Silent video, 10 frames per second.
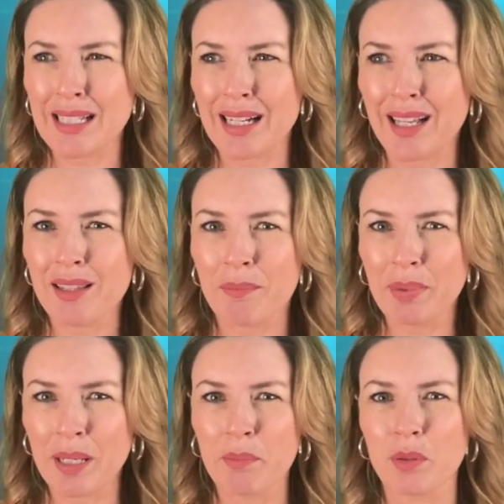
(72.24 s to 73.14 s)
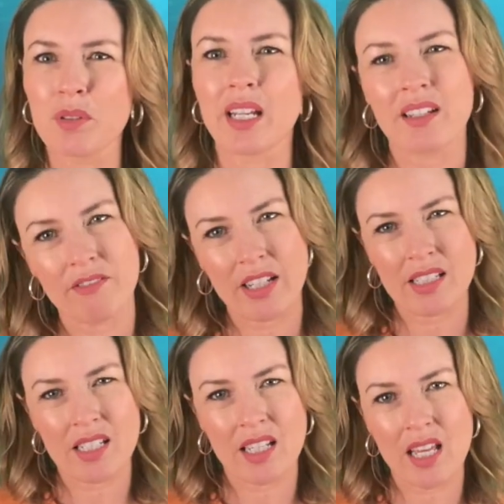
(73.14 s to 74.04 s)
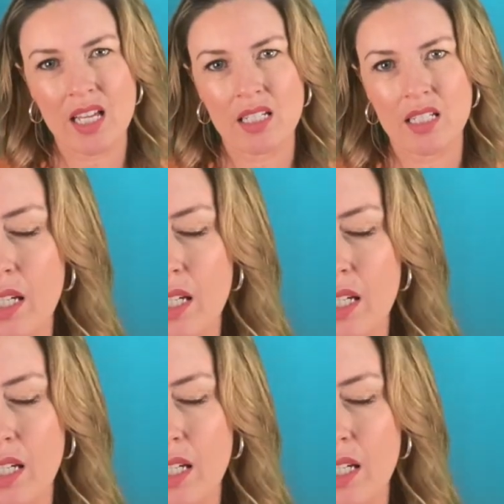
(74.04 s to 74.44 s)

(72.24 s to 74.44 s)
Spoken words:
that other people take offence to that?